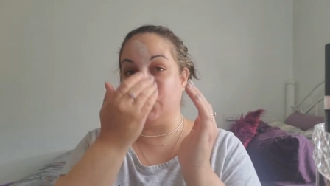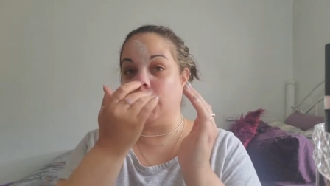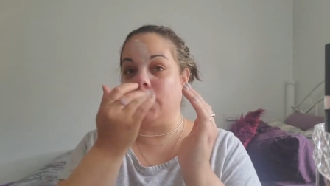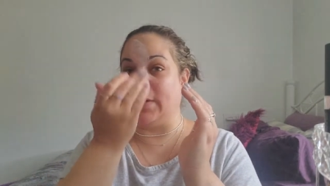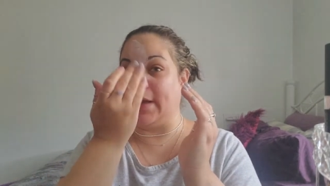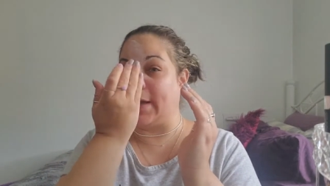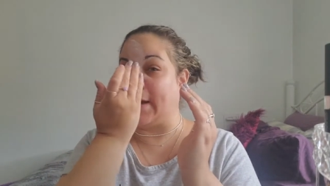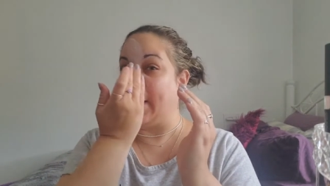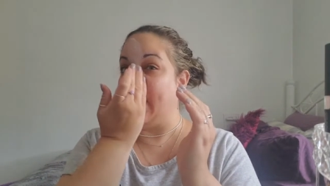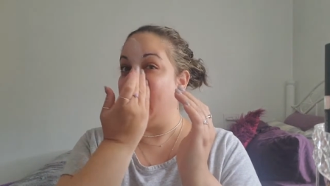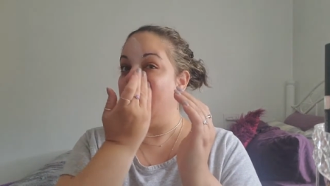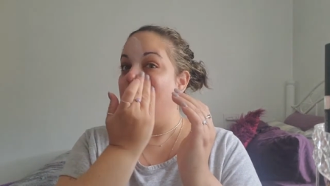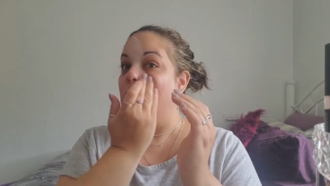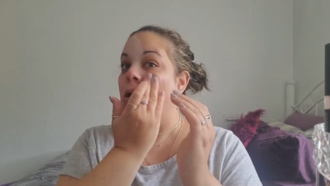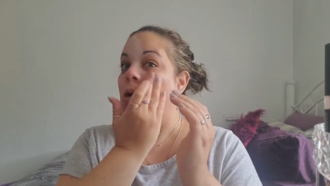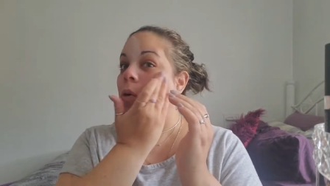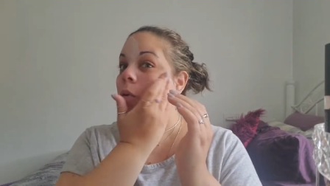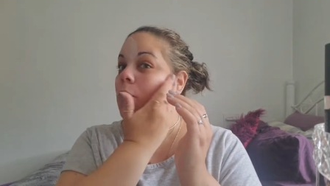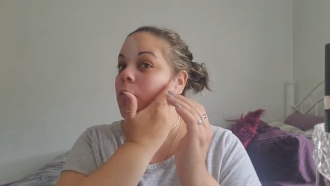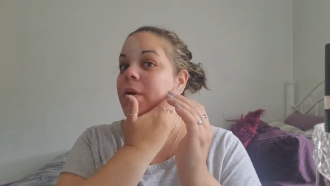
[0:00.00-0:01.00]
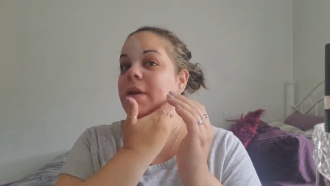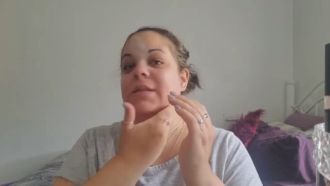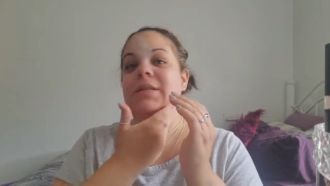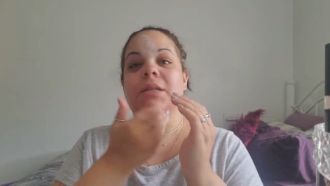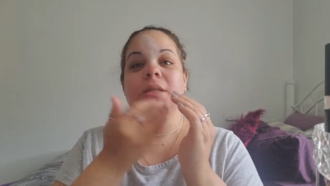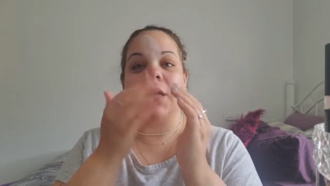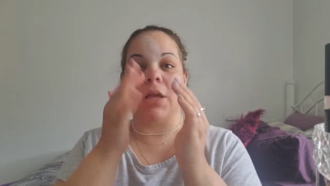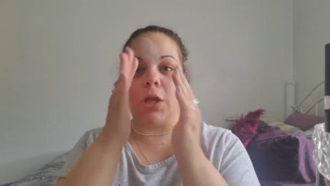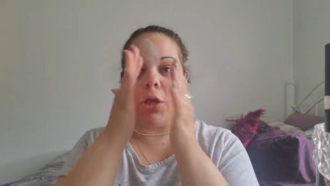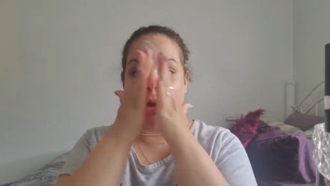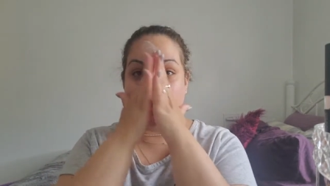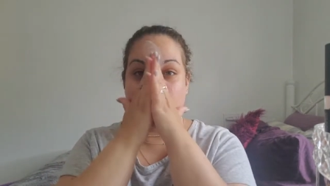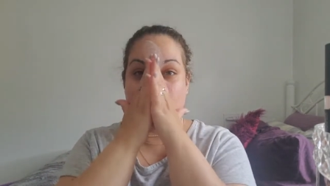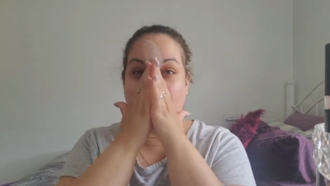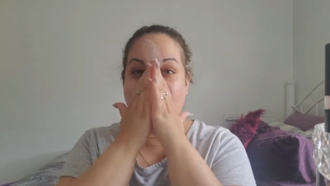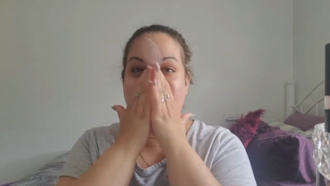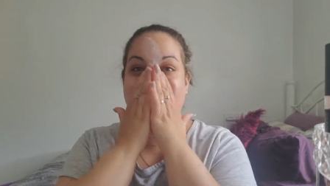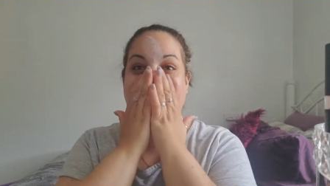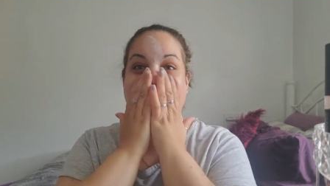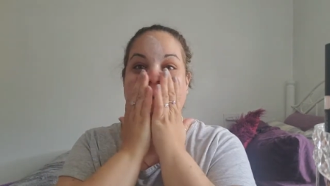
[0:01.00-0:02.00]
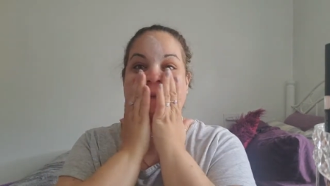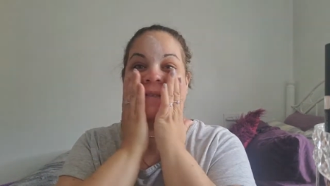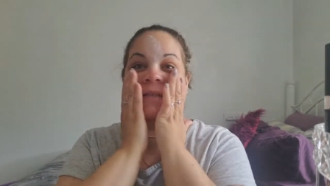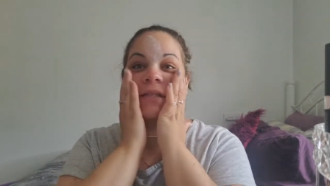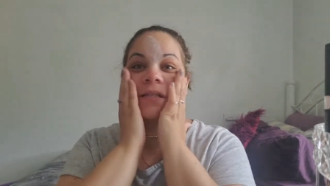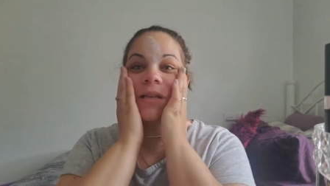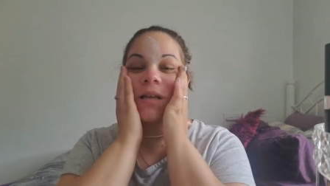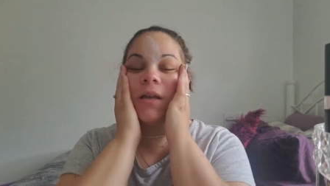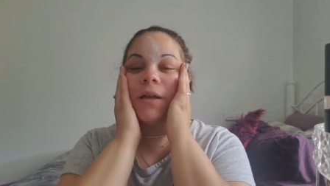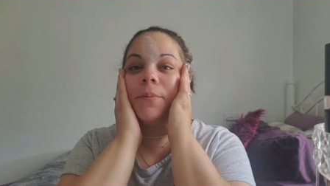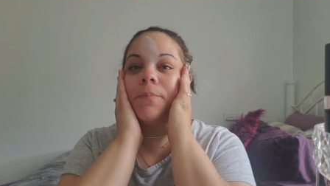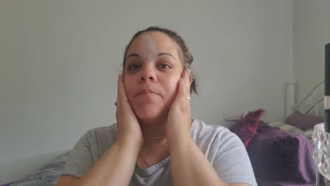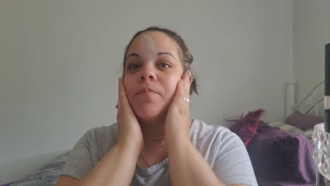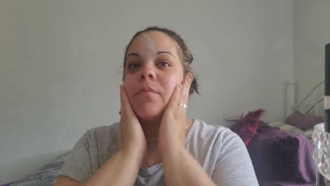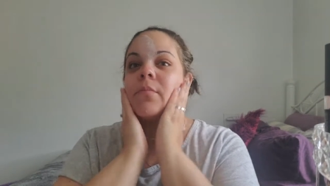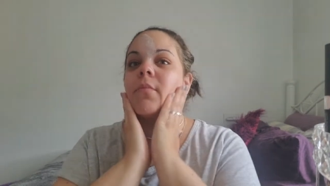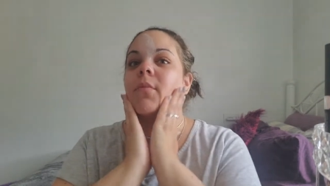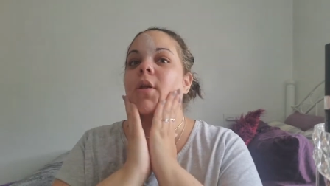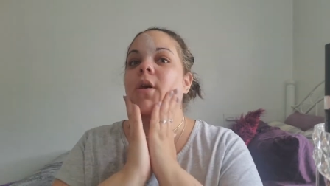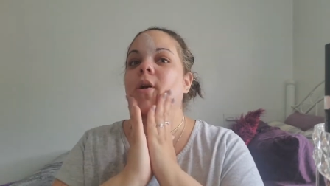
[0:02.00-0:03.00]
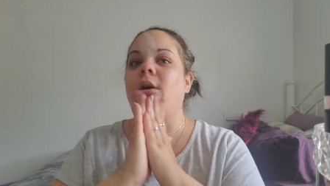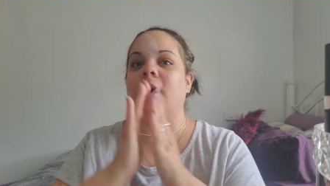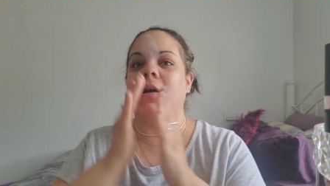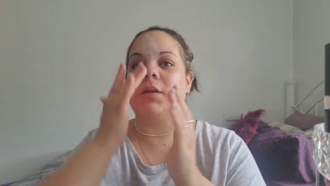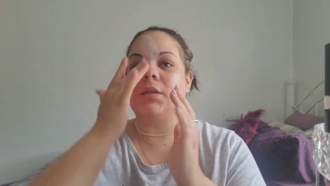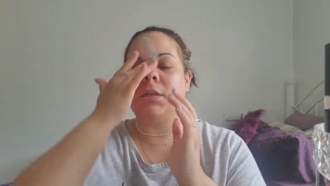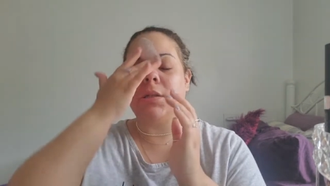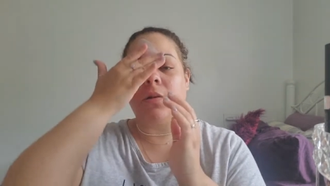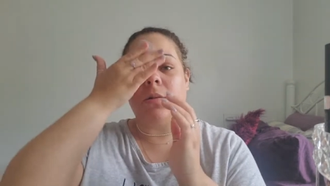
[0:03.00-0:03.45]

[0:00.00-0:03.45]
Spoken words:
Like, what is it that you want to see? Also,